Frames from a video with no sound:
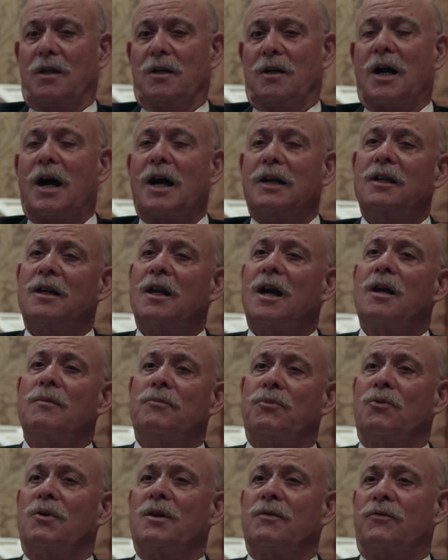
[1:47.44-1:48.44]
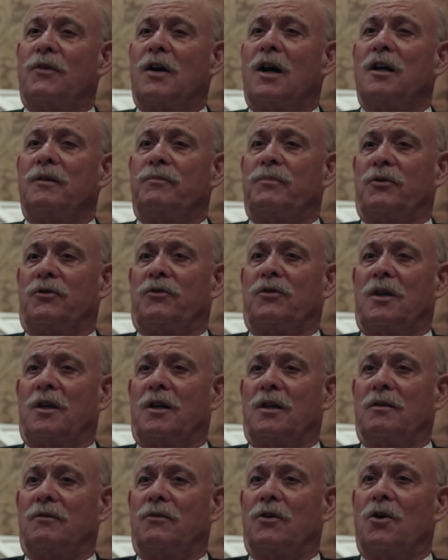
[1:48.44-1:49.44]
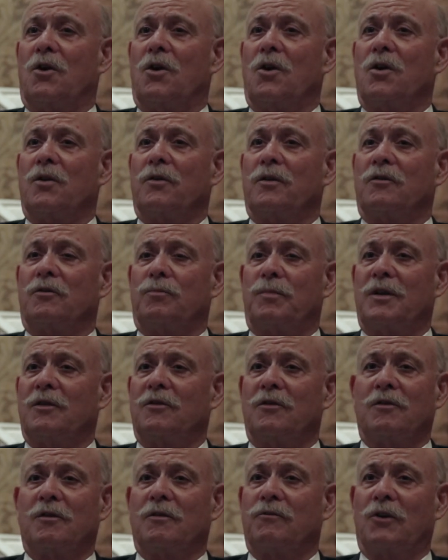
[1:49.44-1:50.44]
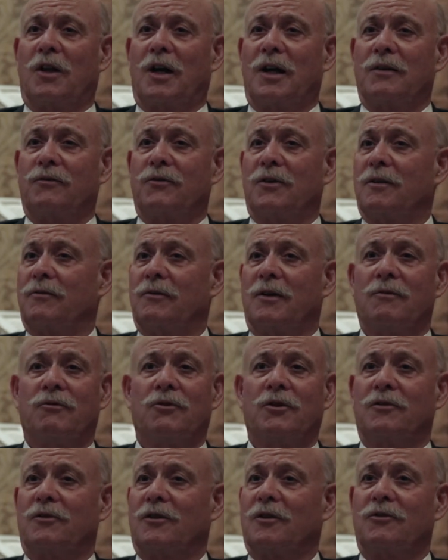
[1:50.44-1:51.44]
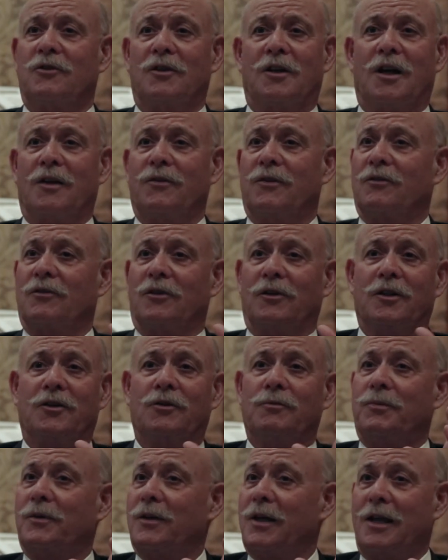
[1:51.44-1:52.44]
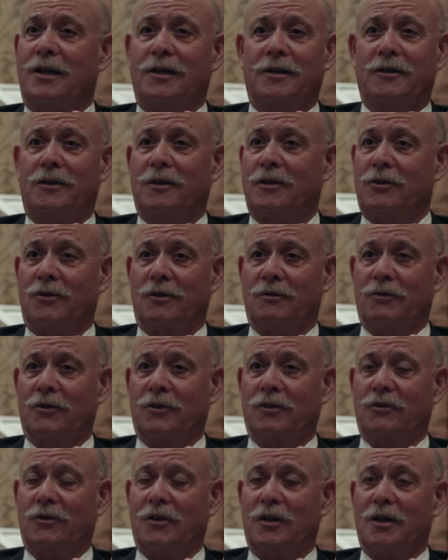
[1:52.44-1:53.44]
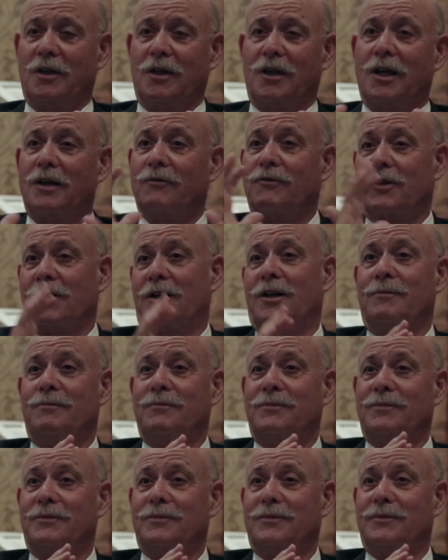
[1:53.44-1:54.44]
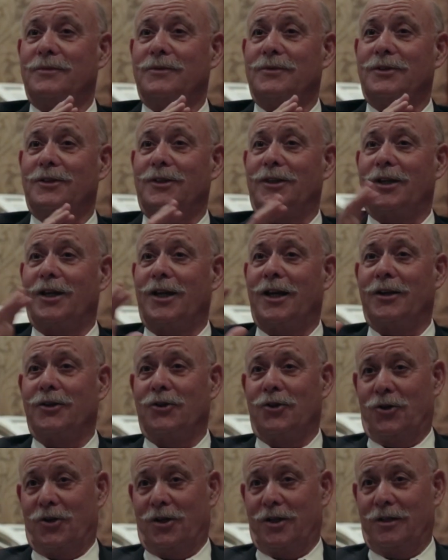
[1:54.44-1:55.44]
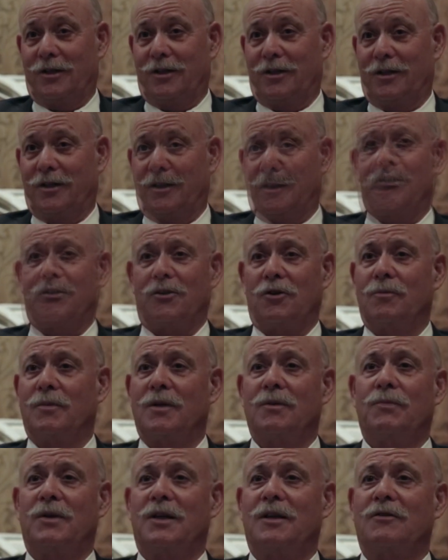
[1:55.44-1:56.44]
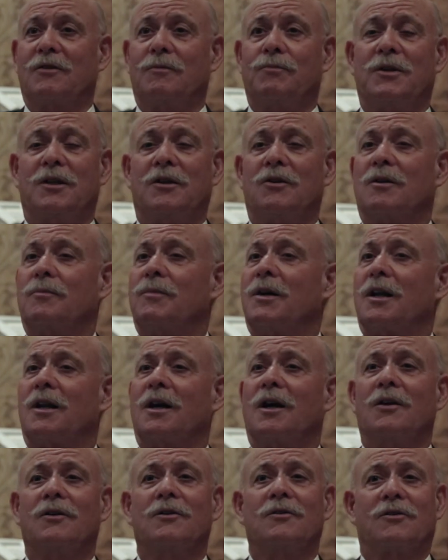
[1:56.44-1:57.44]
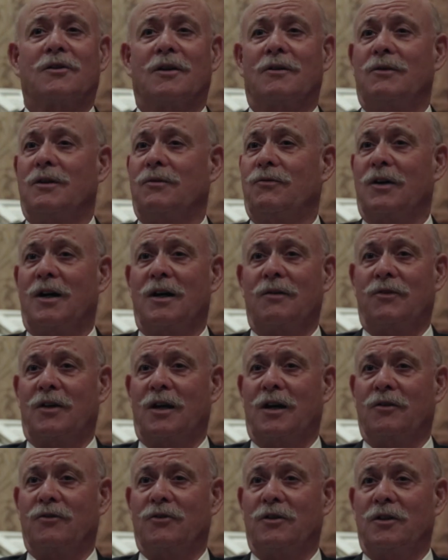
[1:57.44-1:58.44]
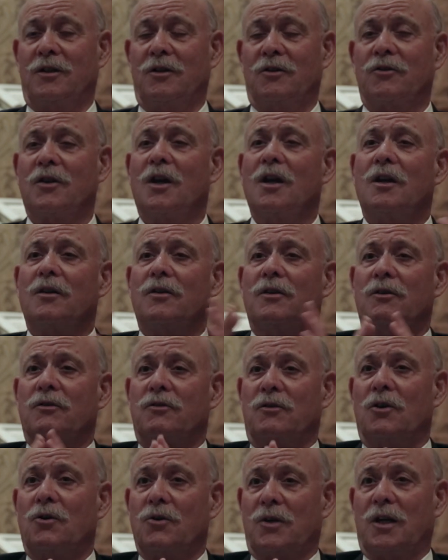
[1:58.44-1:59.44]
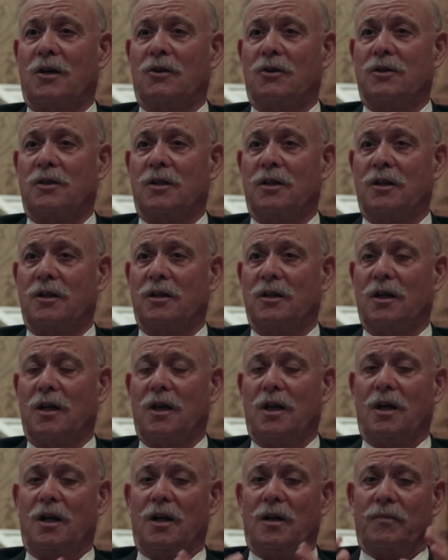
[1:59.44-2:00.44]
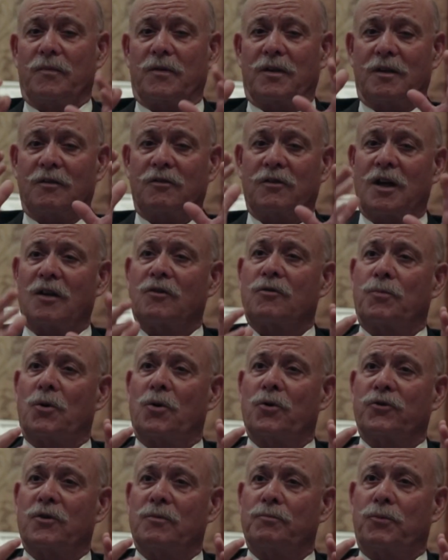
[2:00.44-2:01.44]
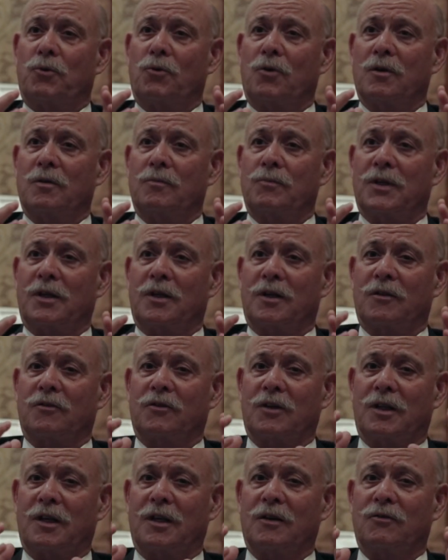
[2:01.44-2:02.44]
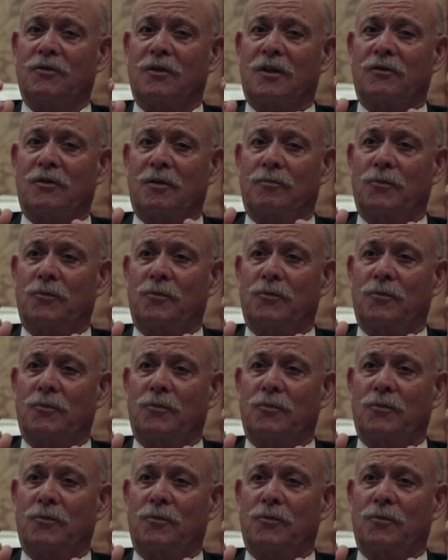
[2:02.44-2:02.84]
99.5% of all the species of life that have ever existed on this little planet in the universe have come and gone. Human beings have been here about 175,000 years. There's no guarantee. This expo is important because it gives us